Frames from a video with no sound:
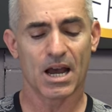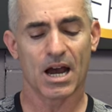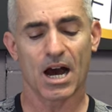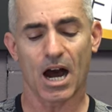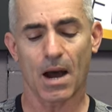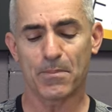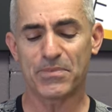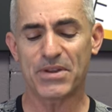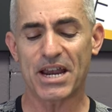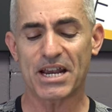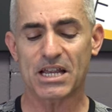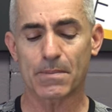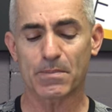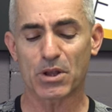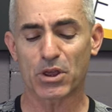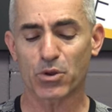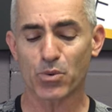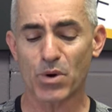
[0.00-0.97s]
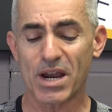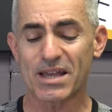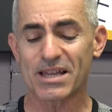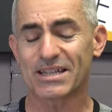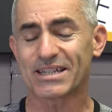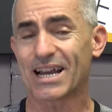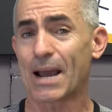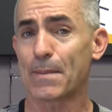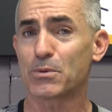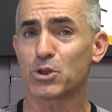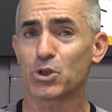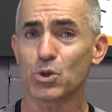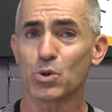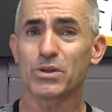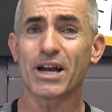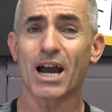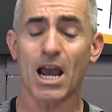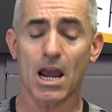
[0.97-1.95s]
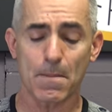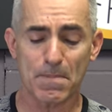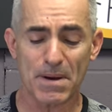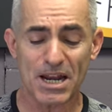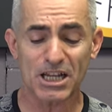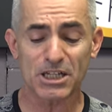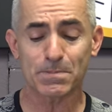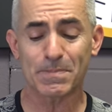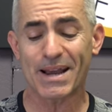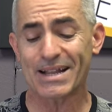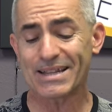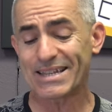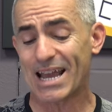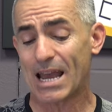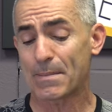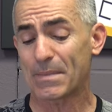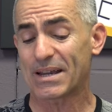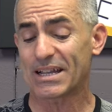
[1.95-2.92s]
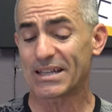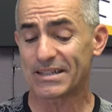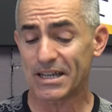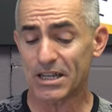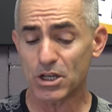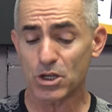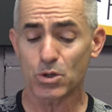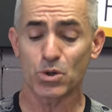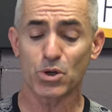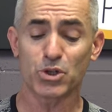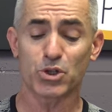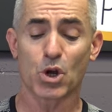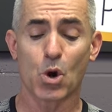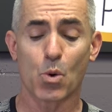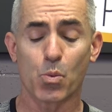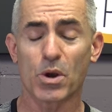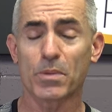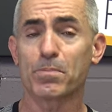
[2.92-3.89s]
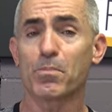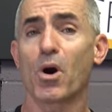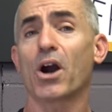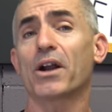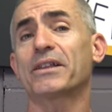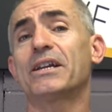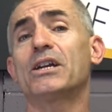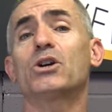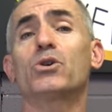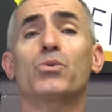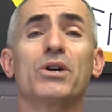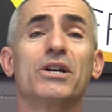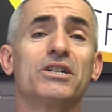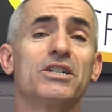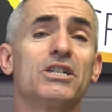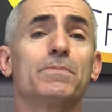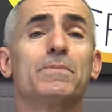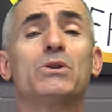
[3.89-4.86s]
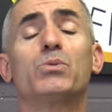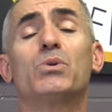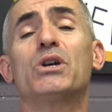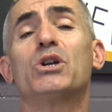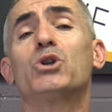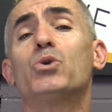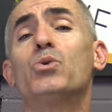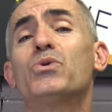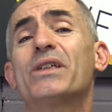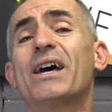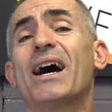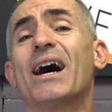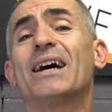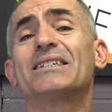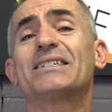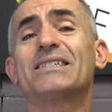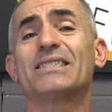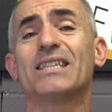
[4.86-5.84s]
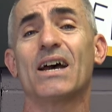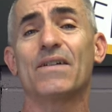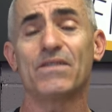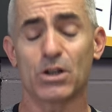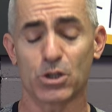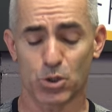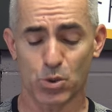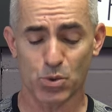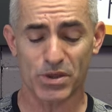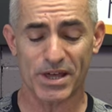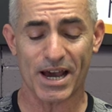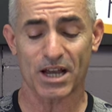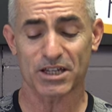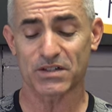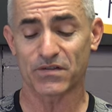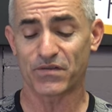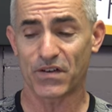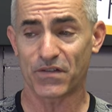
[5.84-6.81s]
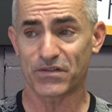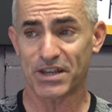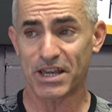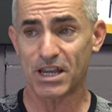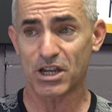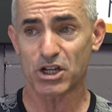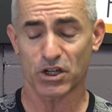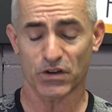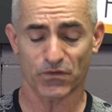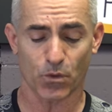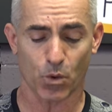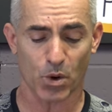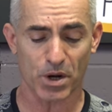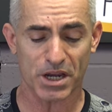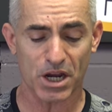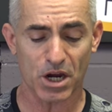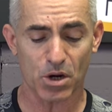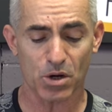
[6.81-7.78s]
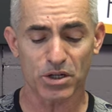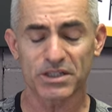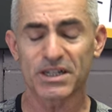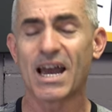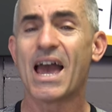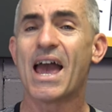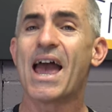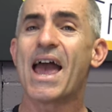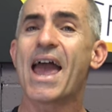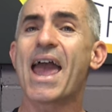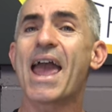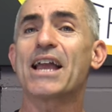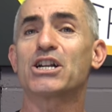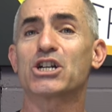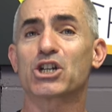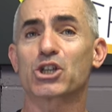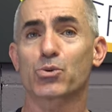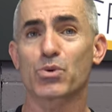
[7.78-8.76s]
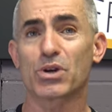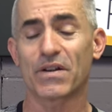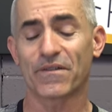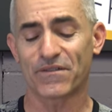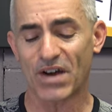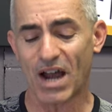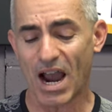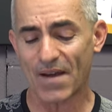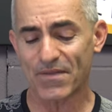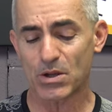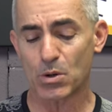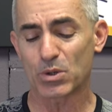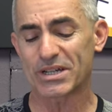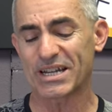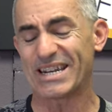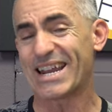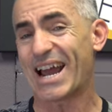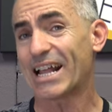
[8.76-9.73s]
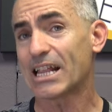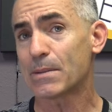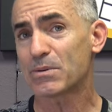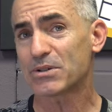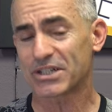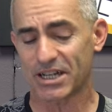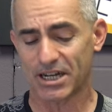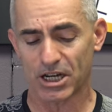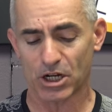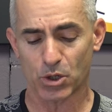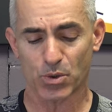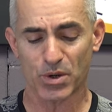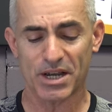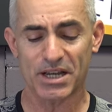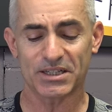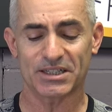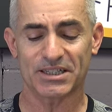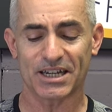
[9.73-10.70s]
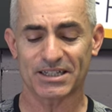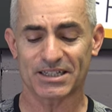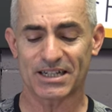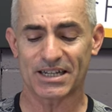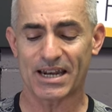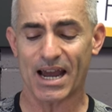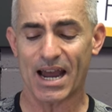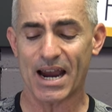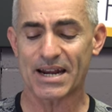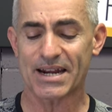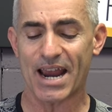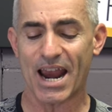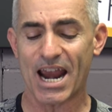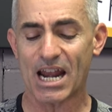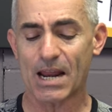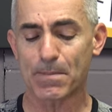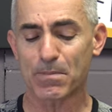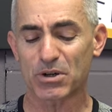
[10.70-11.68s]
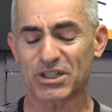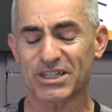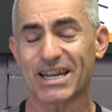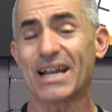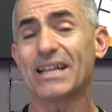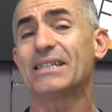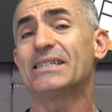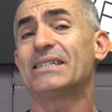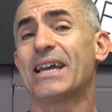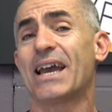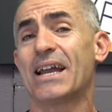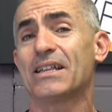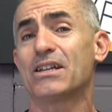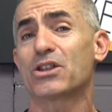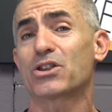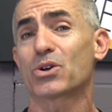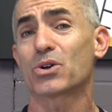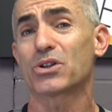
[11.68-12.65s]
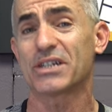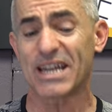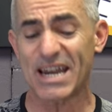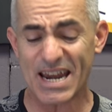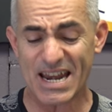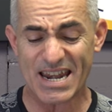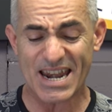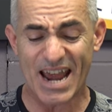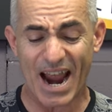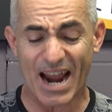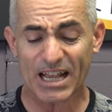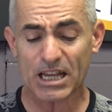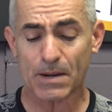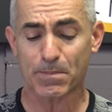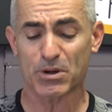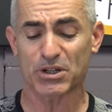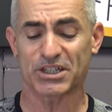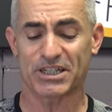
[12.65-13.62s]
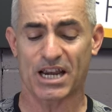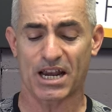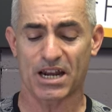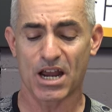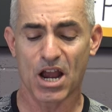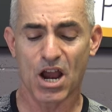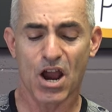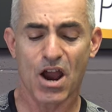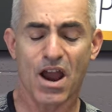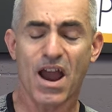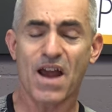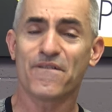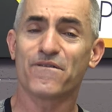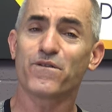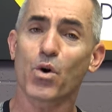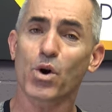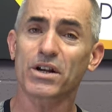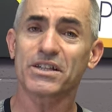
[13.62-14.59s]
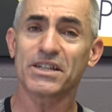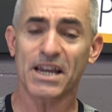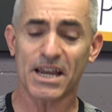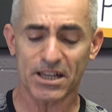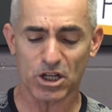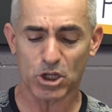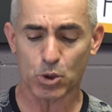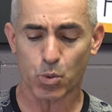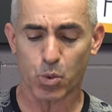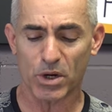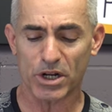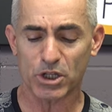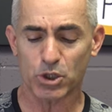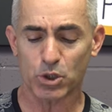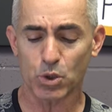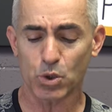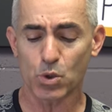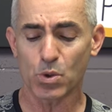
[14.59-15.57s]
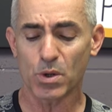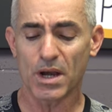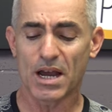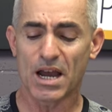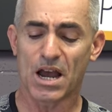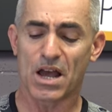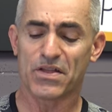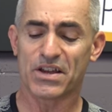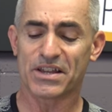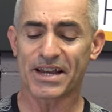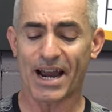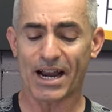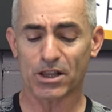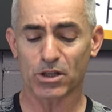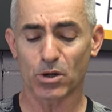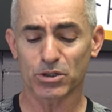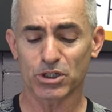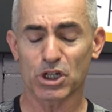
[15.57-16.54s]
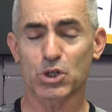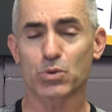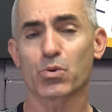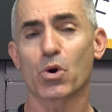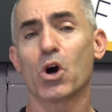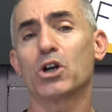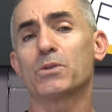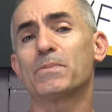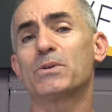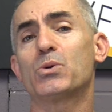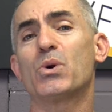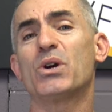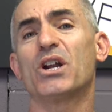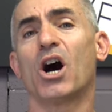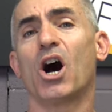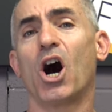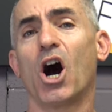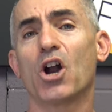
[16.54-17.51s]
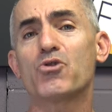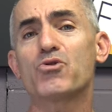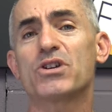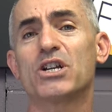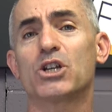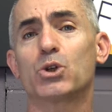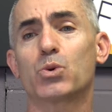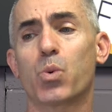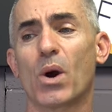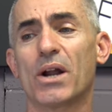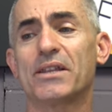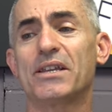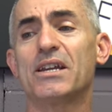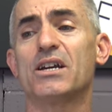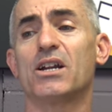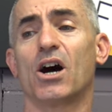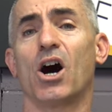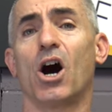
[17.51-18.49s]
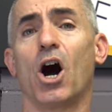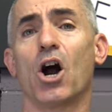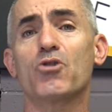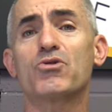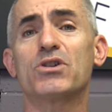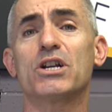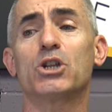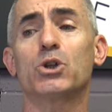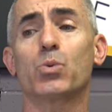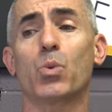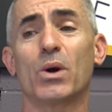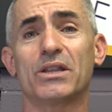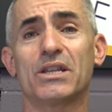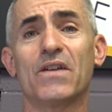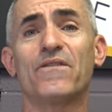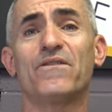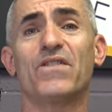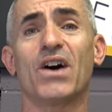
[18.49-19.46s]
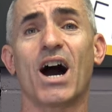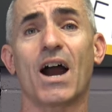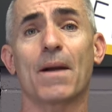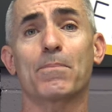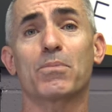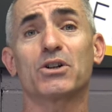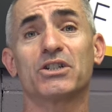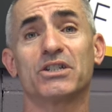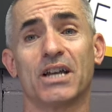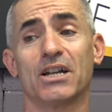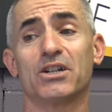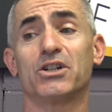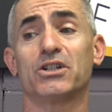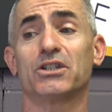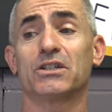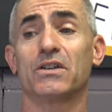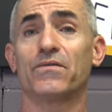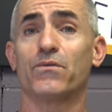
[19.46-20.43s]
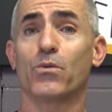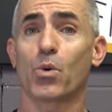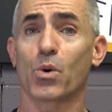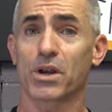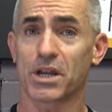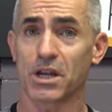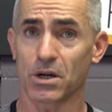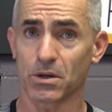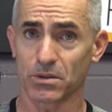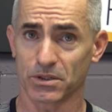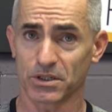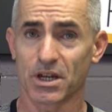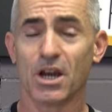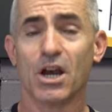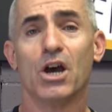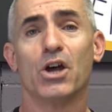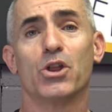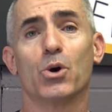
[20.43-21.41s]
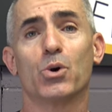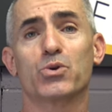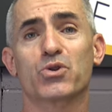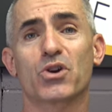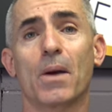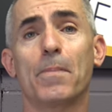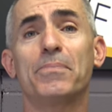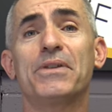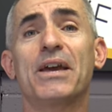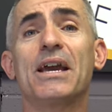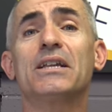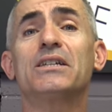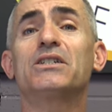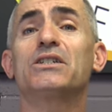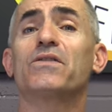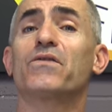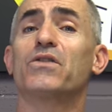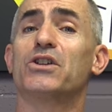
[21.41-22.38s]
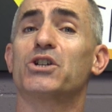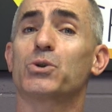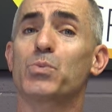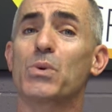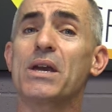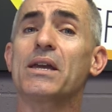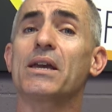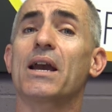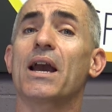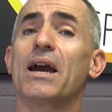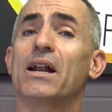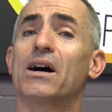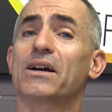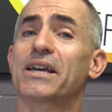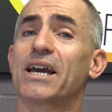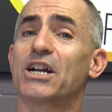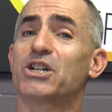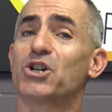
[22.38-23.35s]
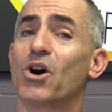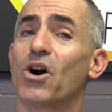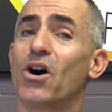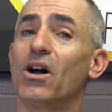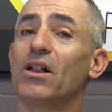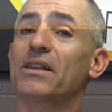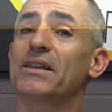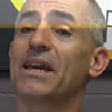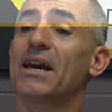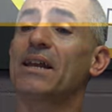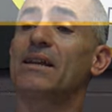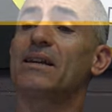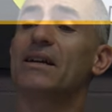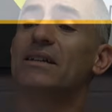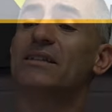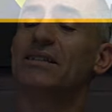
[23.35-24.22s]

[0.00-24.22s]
Update number three, the type 2 diabetes pandemic continues with marked increases between 2011 and 2015, just 4 years. Ages 3 to 5, there was a 90% increase, 6 to 9, 80%, 10 to 13, 90%, and 14 to 22, the diagnosis rose between 120 and 125% just in 4 years. Those are updates for this week, and I'll catch you all again in